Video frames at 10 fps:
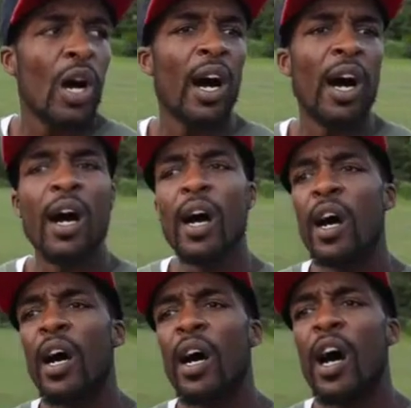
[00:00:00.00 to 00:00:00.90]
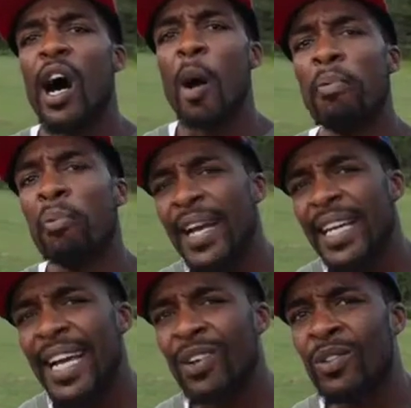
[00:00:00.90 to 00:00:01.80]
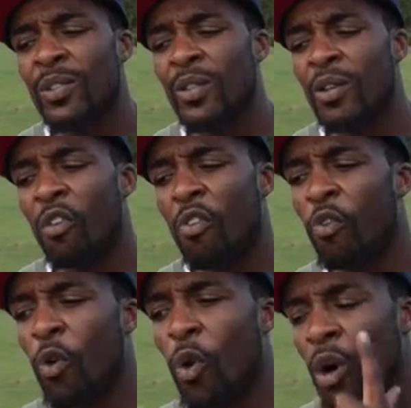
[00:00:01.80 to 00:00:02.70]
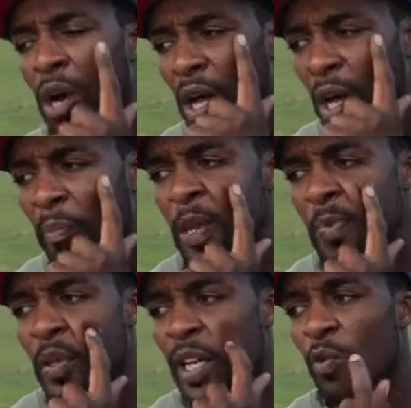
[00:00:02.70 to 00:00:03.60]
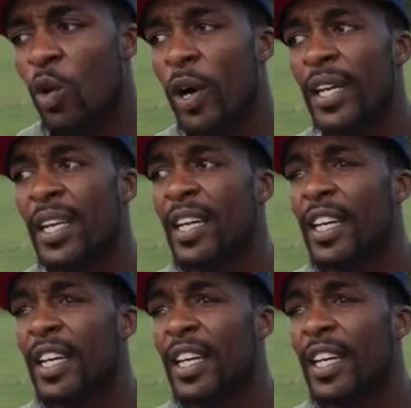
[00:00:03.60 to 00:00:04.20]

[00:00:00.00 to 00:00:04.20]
a breakout for people that want